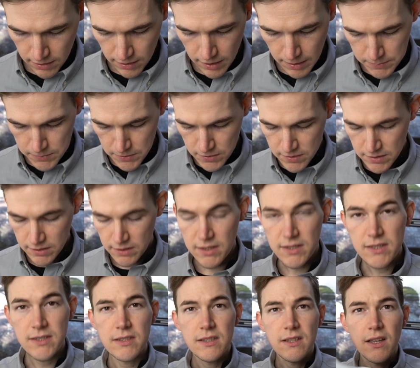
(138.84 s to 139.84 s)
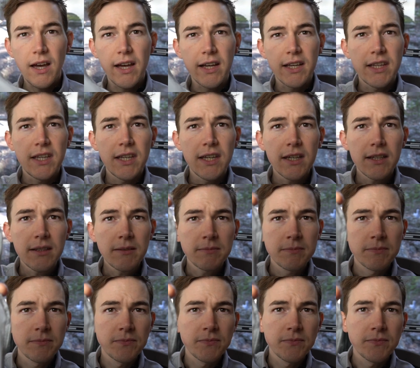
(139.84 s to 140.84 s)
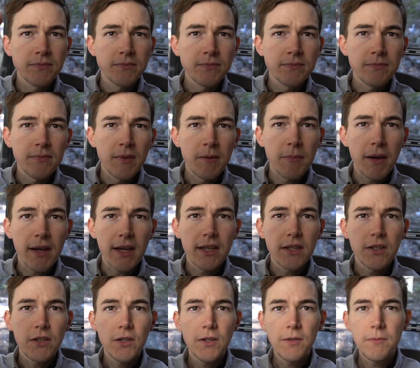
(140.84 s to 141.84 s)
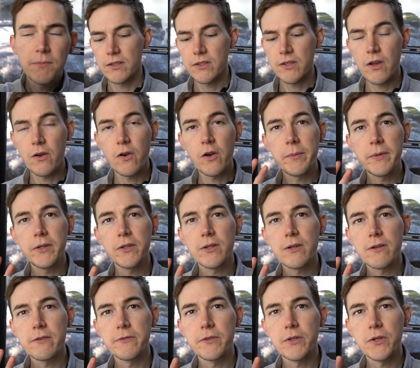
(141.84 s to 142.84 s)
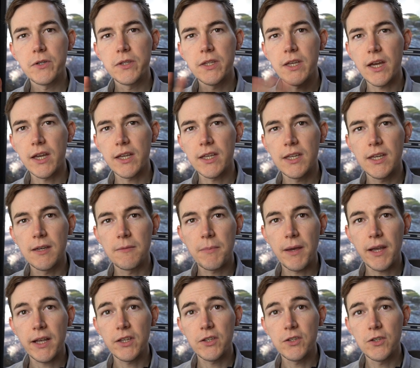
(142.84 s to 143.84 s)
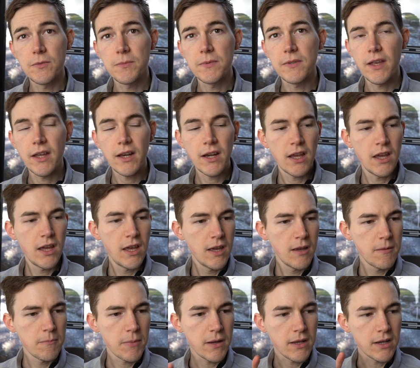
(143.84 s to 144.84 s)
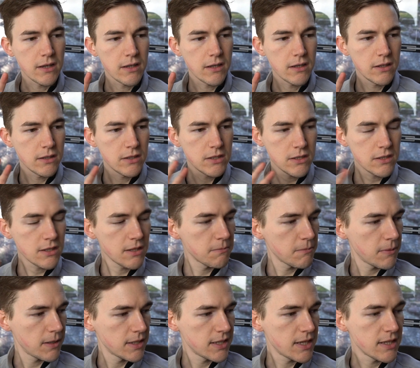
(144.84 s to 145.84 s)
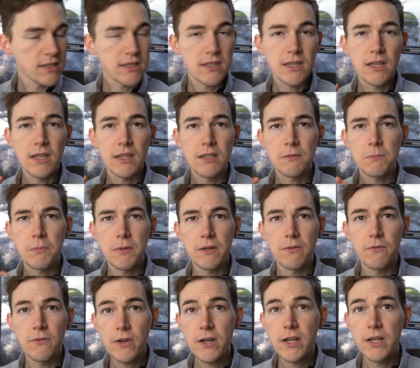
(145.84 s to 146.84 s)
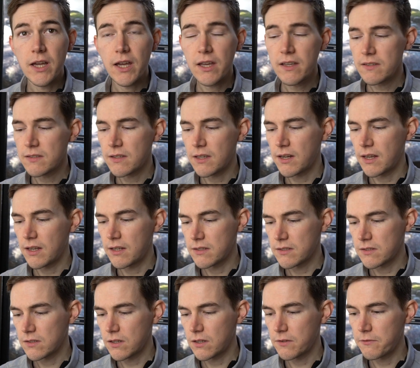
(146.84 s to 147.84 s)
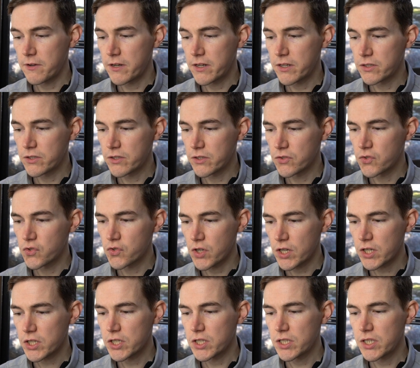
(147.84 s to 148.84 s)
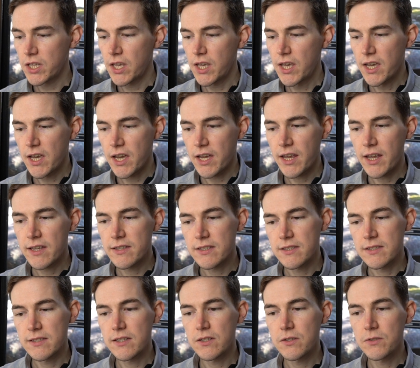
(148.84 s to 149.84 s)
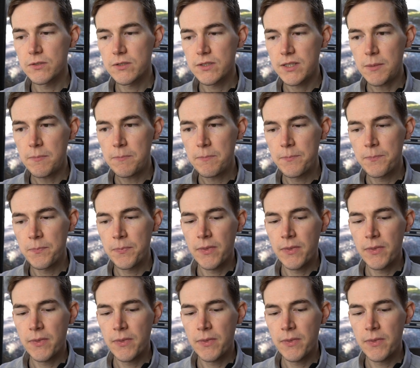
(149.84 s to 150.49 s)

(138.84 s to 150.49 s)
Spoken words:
I'm using this IKEA packing cube. So I will be doing a review on the IKEA packing cube set, but just in my testing it's been very nice, and it's got a very good construction, and it has a single zip,